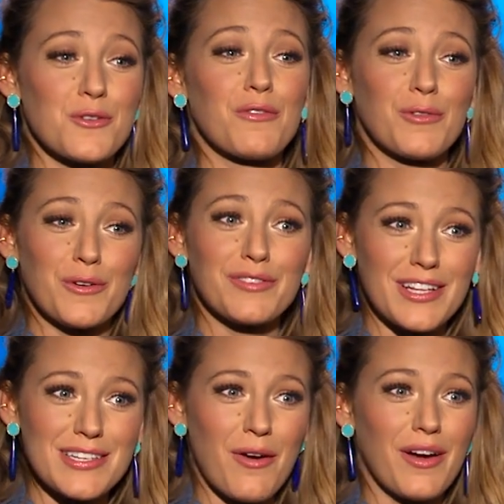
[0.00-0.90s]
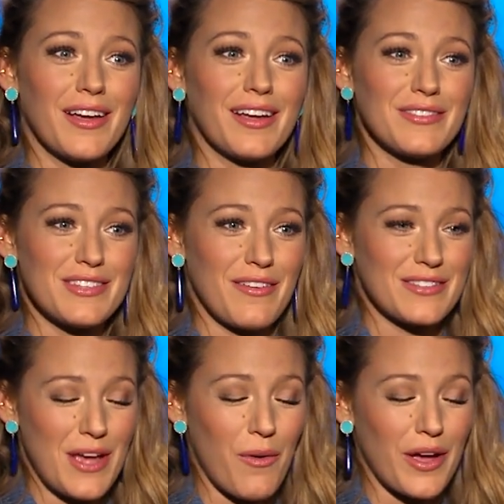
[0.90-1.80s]
surfer if that's how I
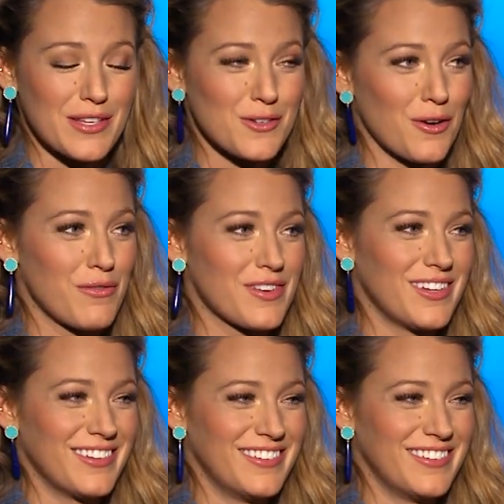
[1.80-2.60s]
surfed.